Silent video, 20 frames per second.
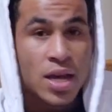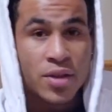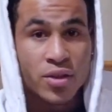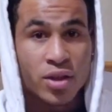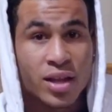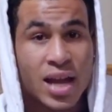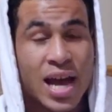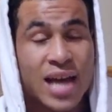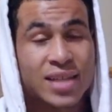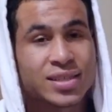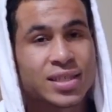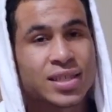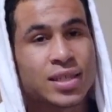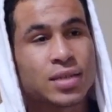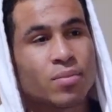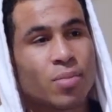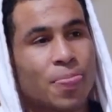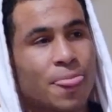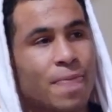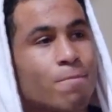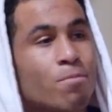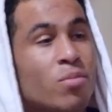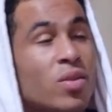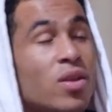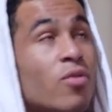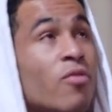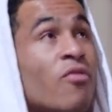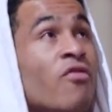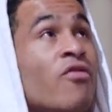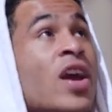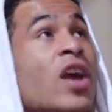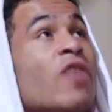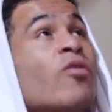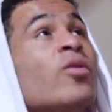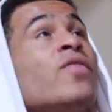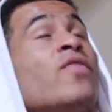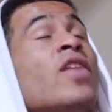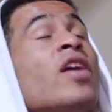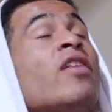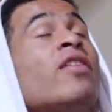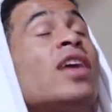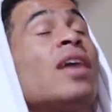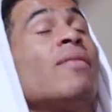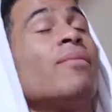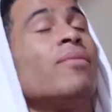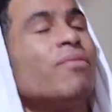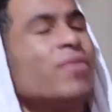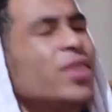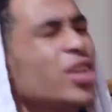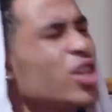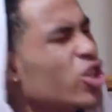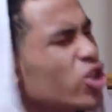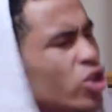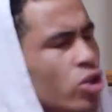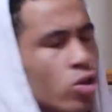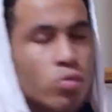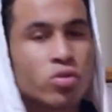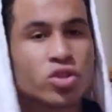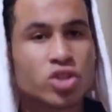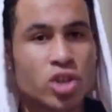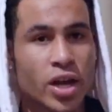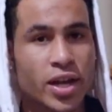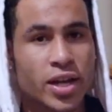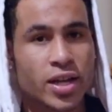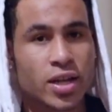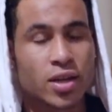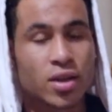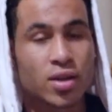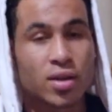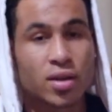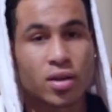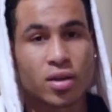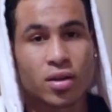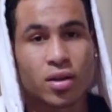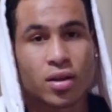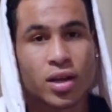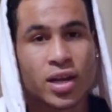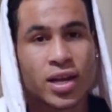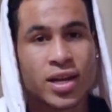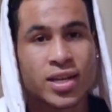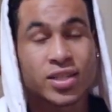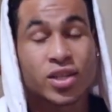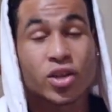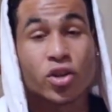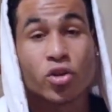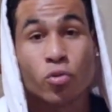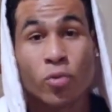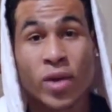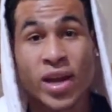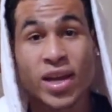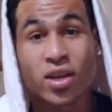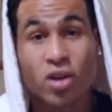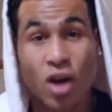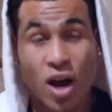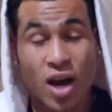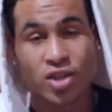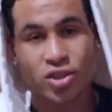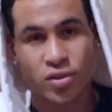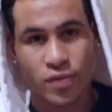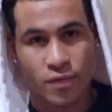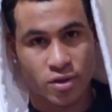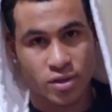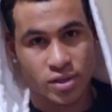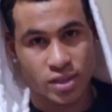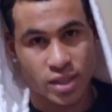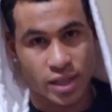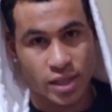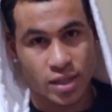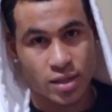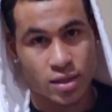The last thing, very, very, I'm huge on it, is create controversy.